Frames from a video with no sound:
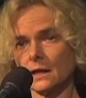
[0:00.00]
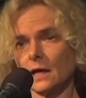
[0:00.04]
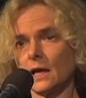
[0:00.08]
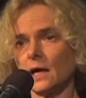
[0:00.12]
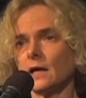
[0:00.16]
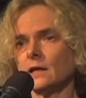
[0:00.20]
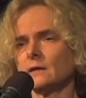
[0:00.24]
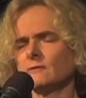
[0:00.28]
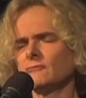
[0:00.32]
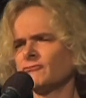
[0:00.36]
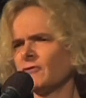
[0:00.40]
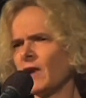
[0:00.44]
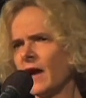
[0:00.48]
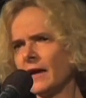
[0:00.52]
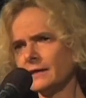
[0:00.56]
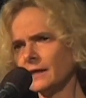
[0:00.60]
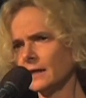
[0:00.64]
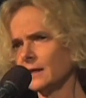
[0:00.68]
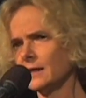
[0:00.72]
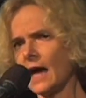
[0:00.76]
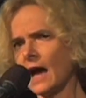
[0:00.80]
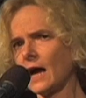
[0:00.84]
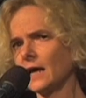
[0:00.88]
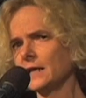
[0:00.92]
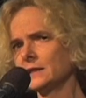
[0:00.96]
and
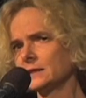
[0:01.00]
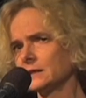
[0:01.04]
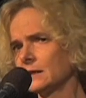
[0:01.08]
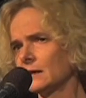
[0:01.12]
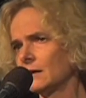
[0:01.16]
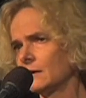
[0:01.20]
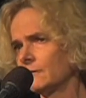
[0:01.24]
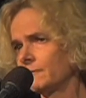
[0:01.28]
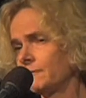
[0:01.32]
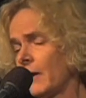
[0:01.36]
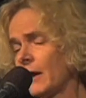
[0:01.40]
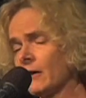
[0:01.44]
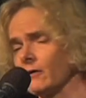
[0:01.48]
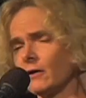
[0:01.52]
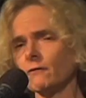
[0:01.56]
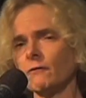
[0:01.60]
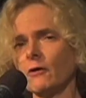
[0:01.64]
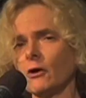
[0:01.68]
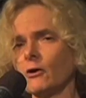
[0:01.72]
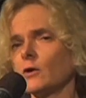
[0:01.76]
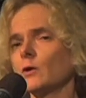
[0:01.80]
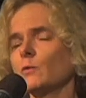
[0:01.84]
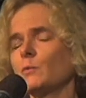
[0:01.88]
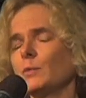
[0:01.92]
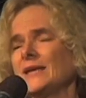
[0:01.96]
Friday nights are very,
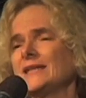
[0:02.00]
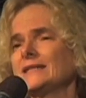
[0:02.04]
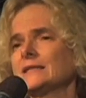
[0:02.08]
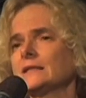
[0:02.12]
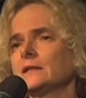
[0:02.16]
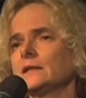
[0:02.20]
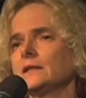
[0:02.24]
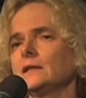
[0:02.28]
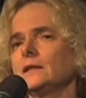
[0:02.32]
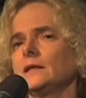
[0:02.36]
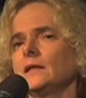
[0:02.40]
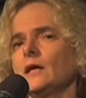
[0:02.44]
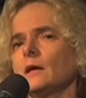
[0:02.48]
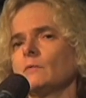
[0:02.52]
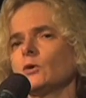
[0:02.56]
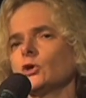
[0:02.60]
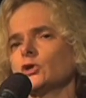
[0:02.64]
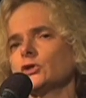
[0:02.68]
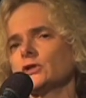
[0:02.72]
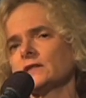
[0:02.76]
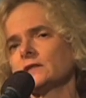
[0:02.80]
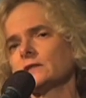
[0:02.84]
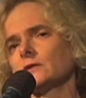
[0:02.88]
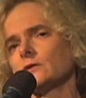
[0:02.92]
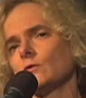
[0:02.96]
very busy in
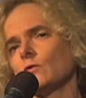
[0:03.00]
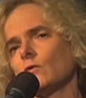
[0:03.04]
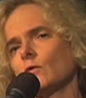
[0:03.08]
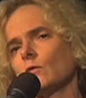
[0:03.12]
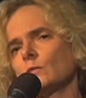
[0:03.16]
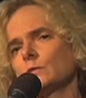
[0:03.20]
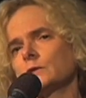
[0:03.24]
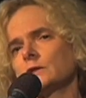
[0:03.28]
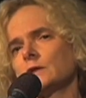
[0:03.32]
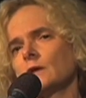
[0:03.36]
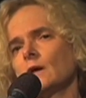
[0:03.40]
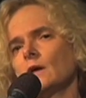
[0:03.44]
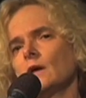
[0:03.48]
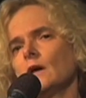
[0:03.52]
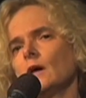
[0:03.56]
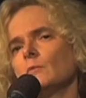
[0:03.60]
emergency rooms